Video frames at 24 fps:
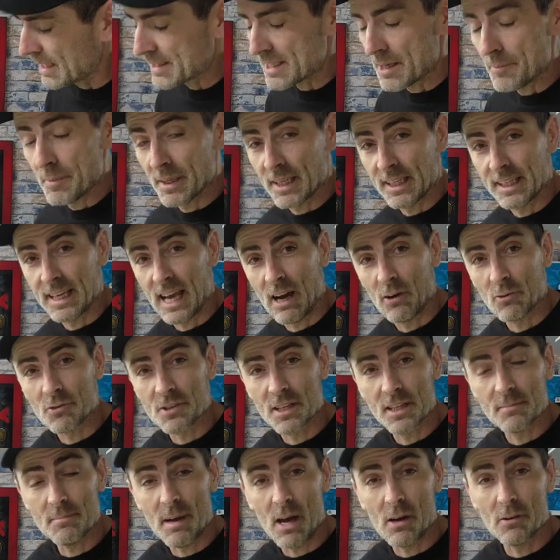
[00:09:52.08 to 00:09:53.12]
and then we can get
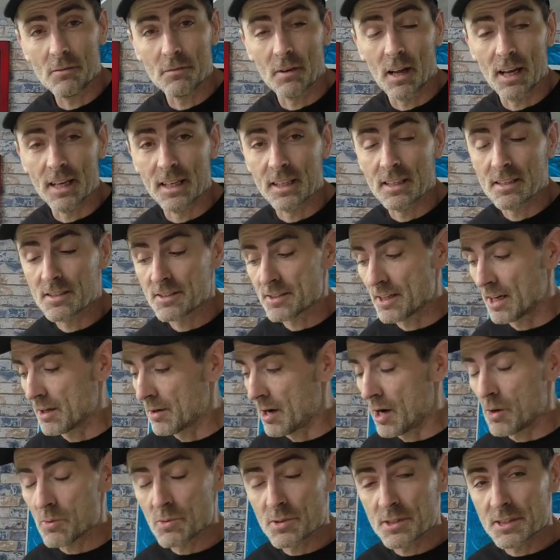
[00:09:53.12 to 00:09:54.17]
onto the metal flake.
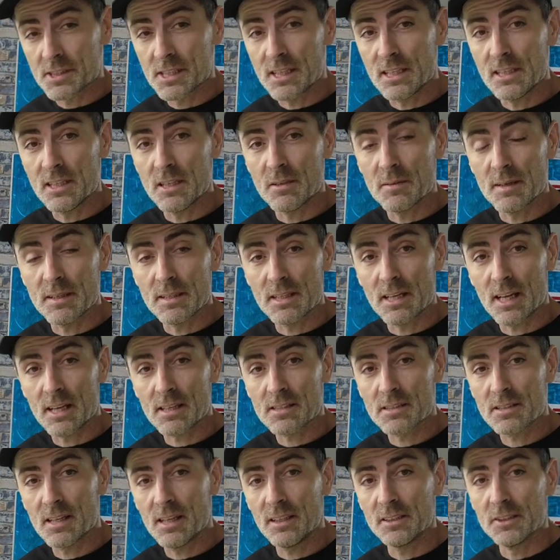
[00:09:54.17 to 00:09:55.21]
So I will see you in the
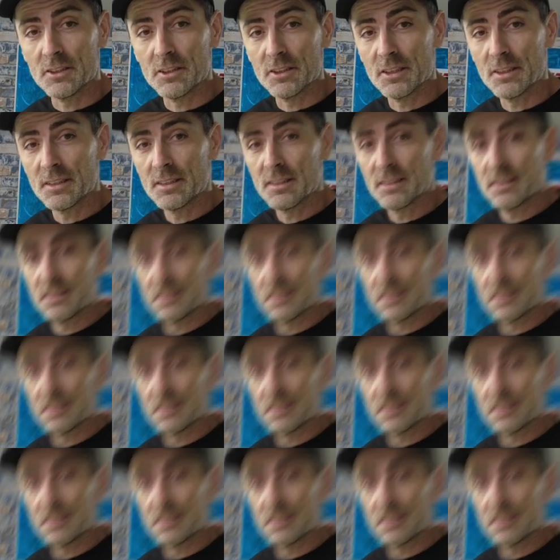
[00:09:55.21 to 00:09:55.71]
next stage.